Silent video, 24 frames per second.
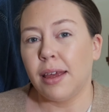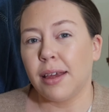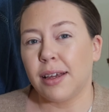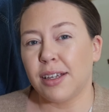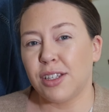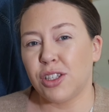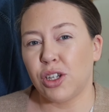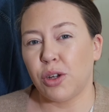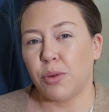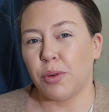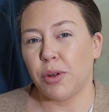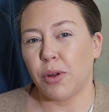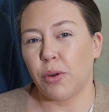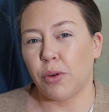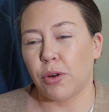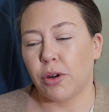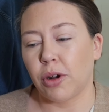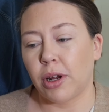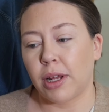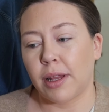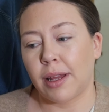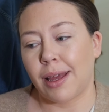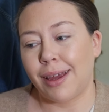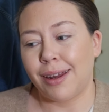Because you know when you
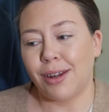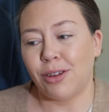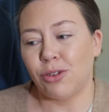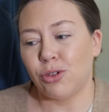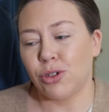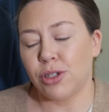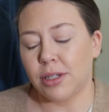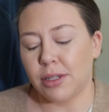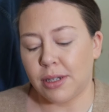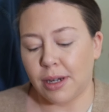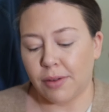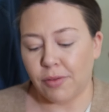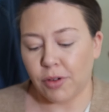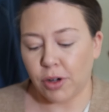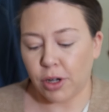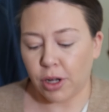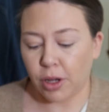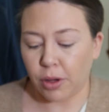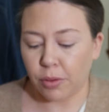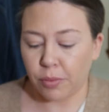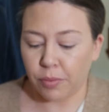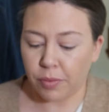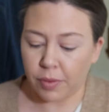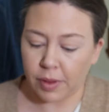order online, you just never
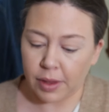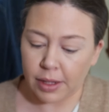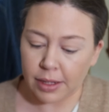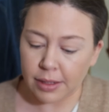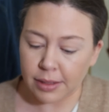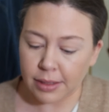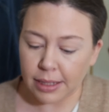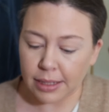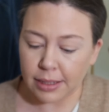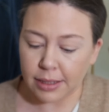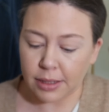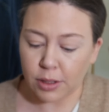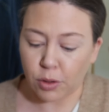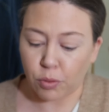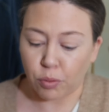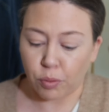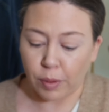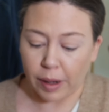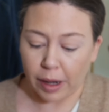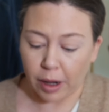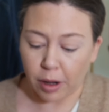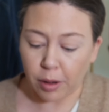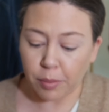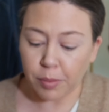know. This is the
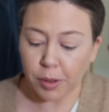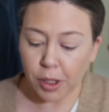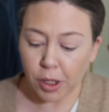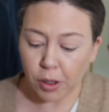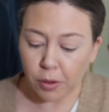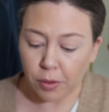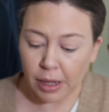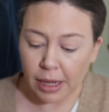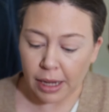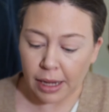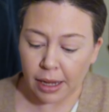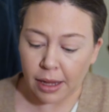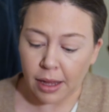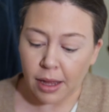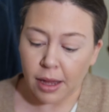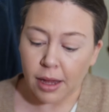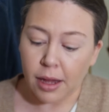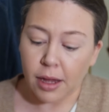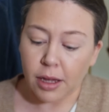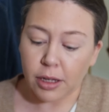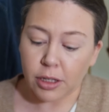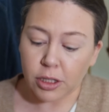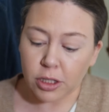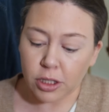Rare Beauty
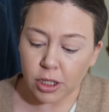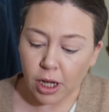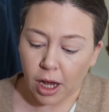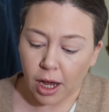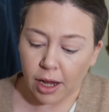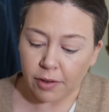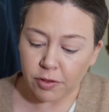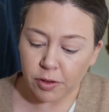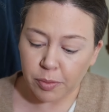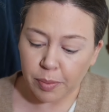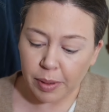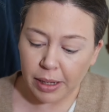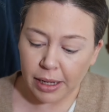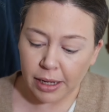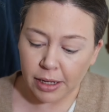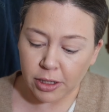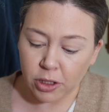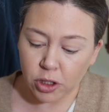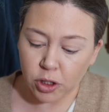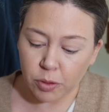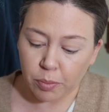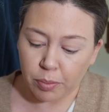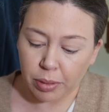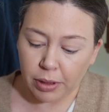Soft
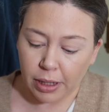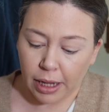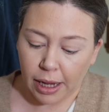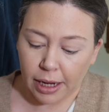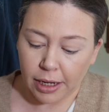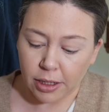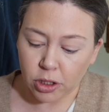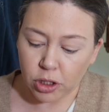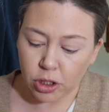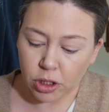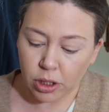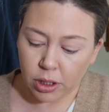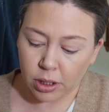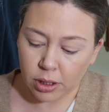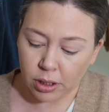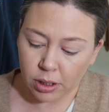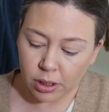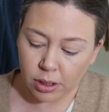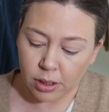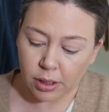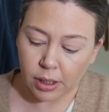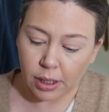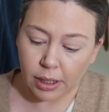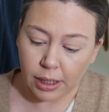Pinch Blush,
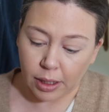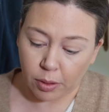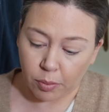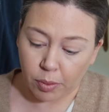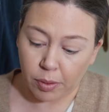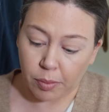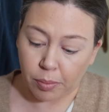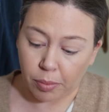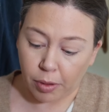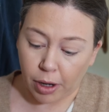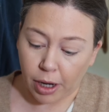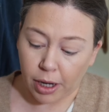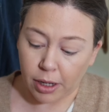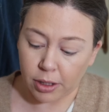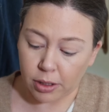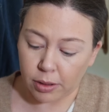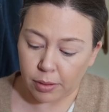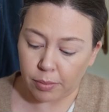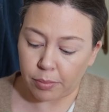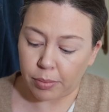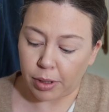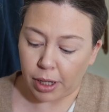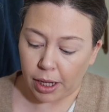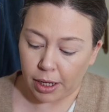the liquid brush,
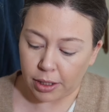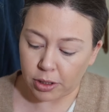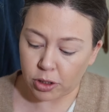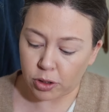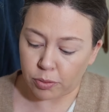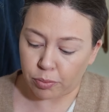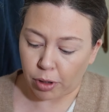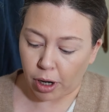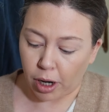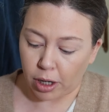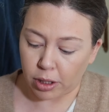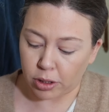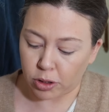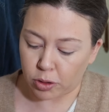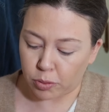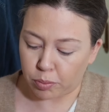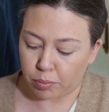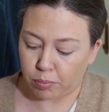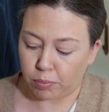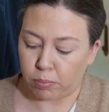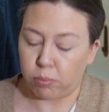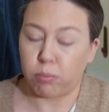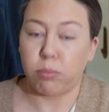blush, brush,